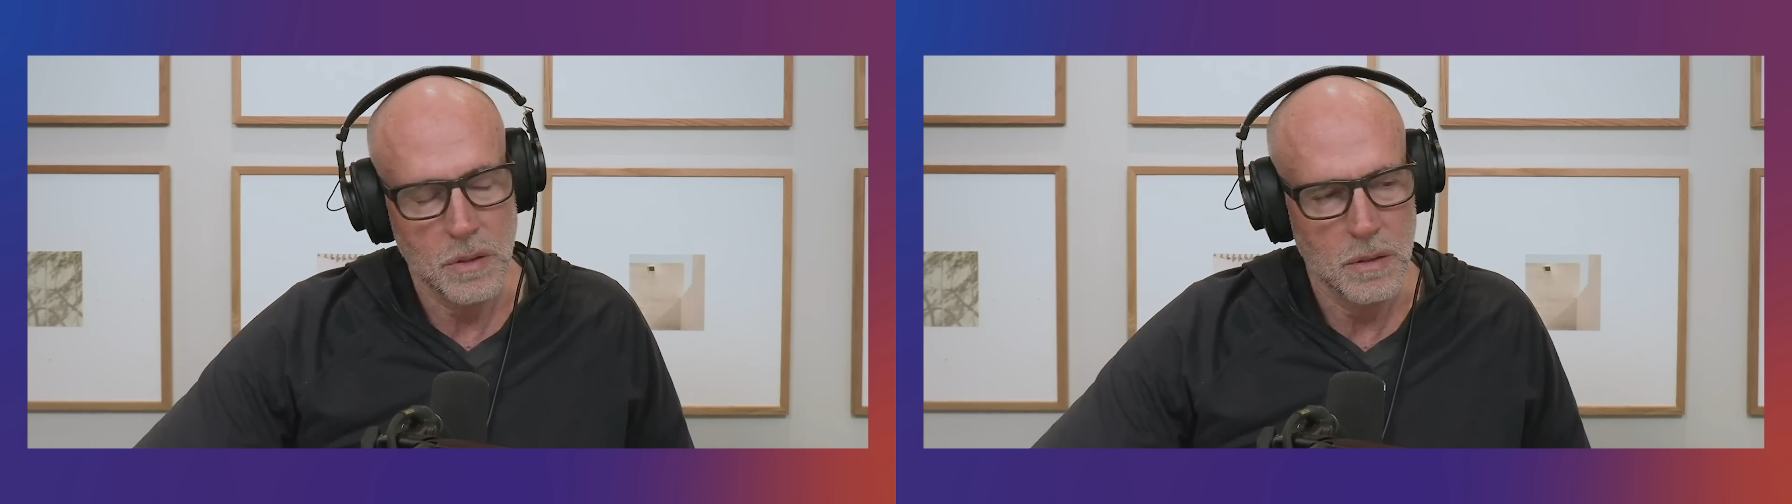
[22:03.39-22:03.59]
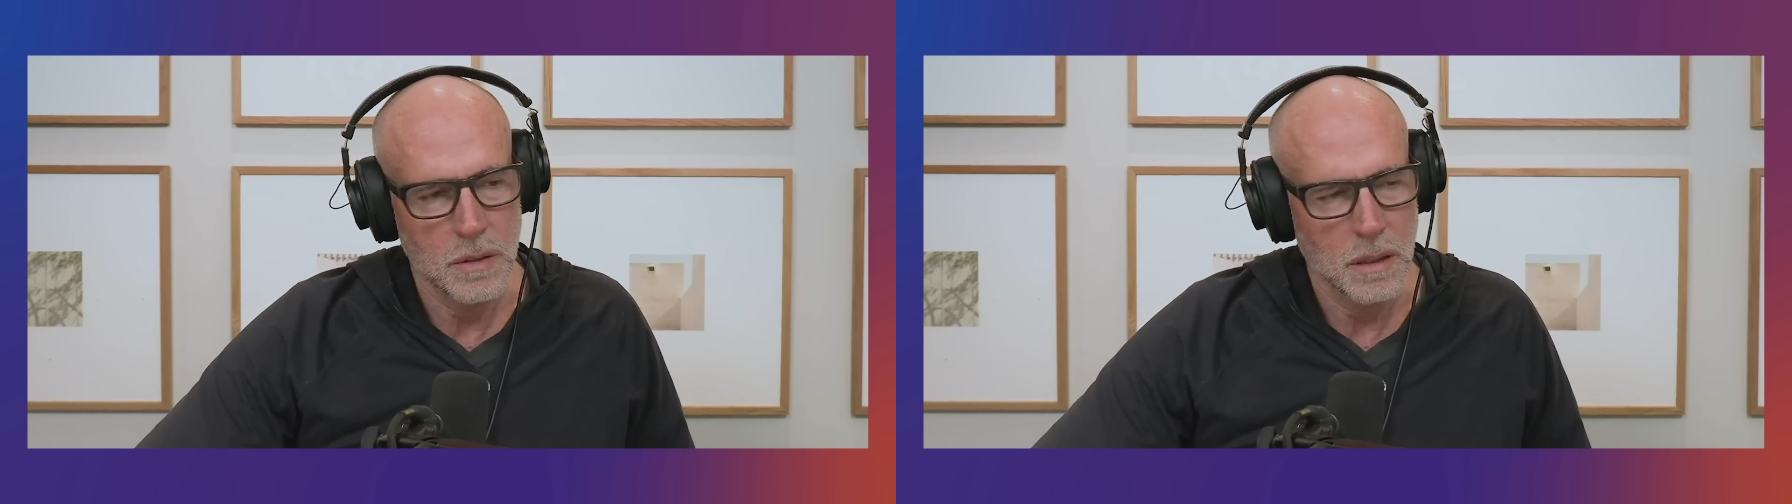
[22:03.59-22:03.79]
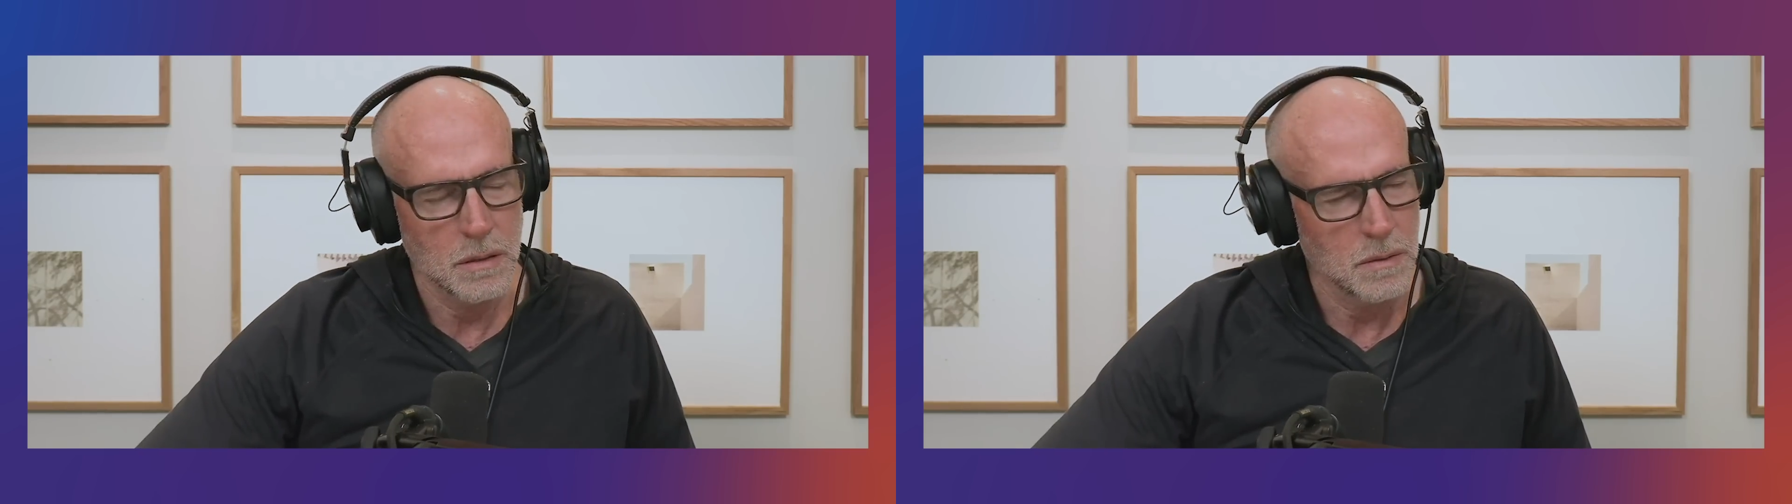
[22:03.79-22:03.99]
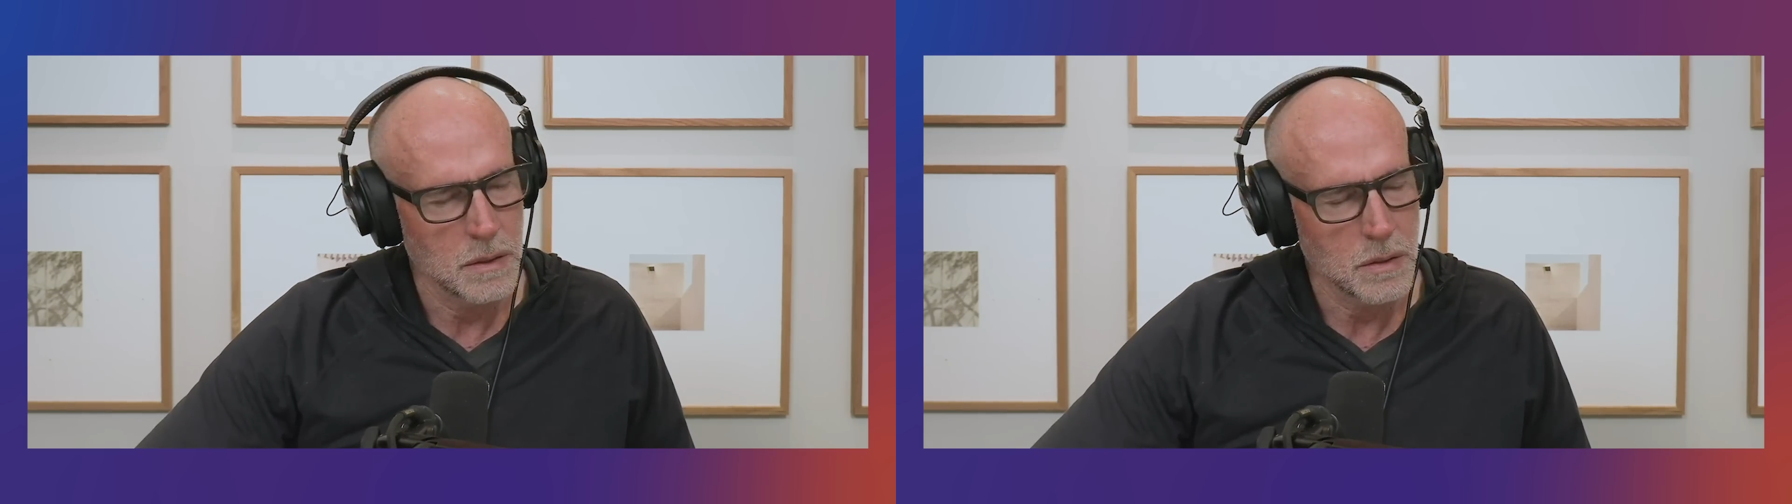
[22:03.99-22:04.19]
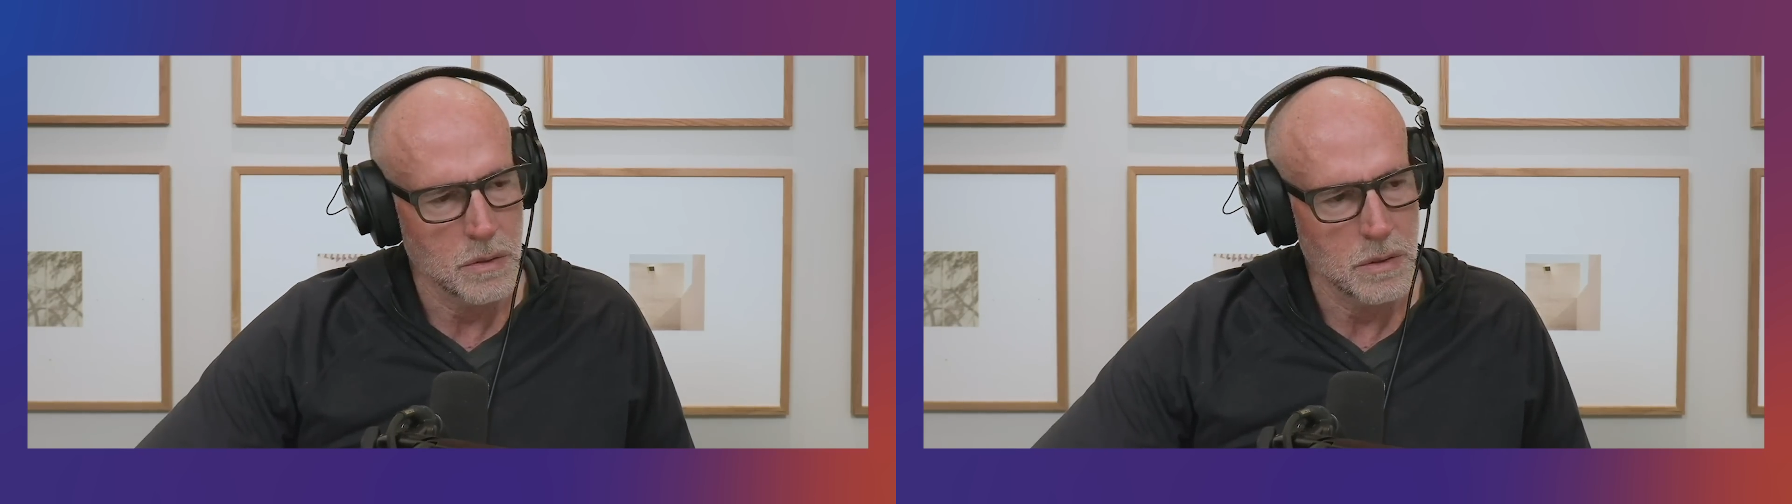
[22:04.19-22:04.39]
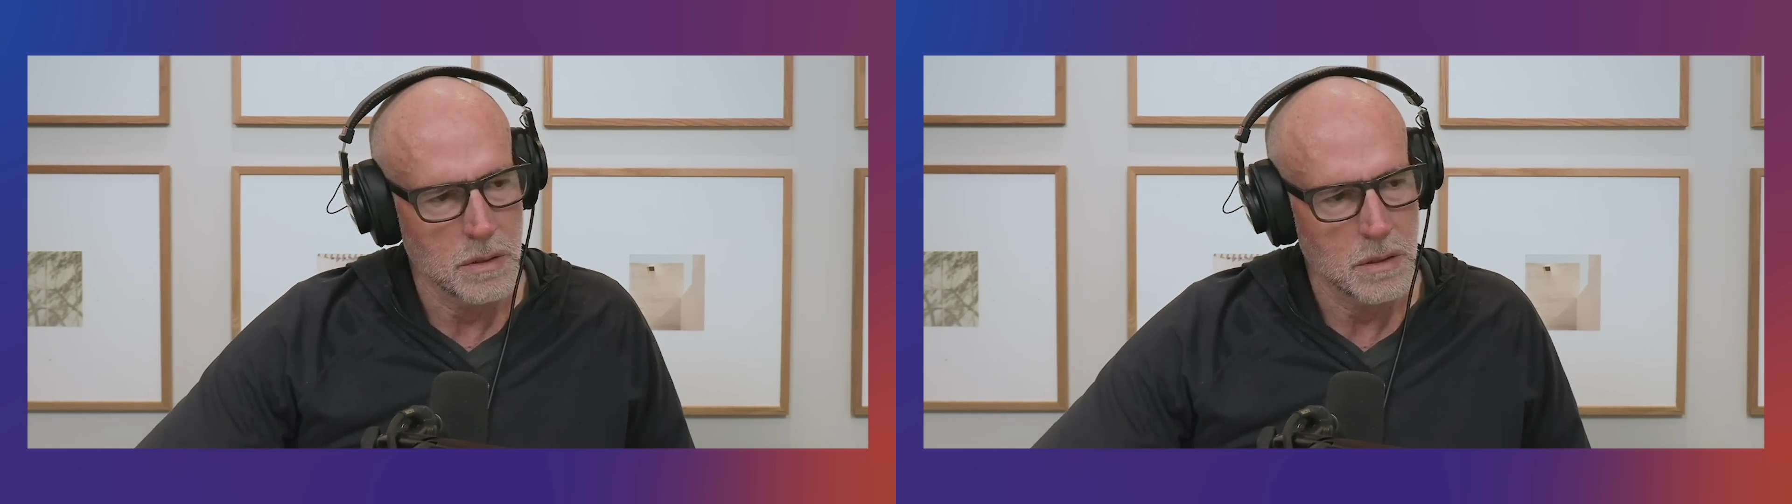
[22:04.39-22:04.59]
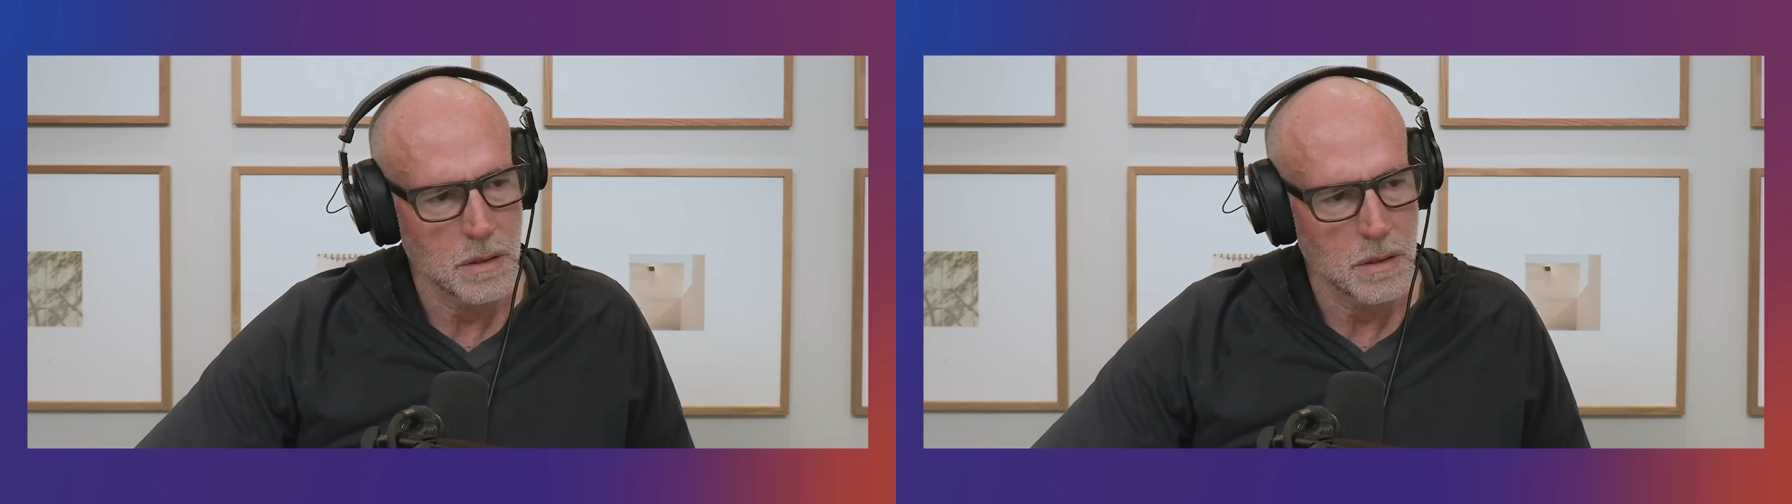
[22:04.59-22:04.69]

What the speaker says: heard, I don't know if I told you this,